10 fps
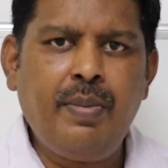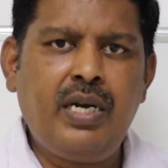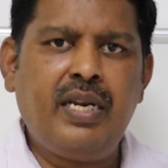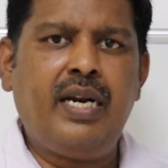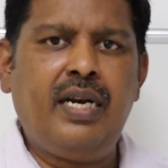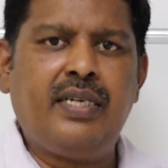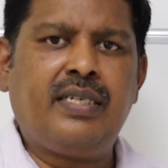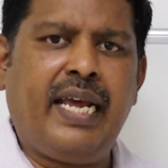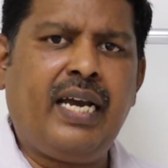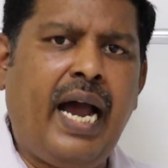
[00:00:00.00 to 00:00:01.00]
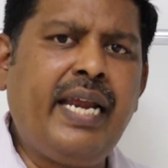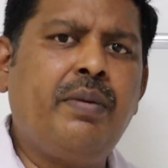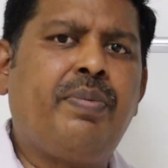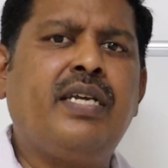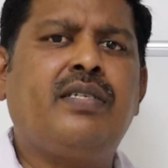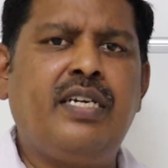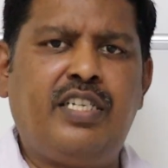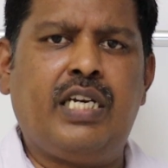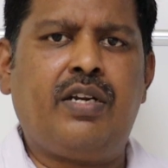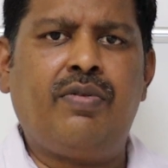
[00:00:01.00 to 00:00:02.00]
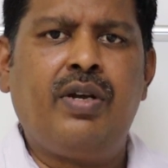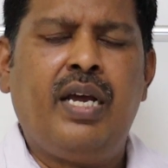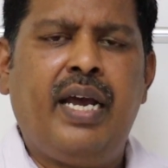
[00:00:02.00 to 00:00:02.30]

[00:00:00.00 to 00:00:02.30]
material is like highly price sensitive.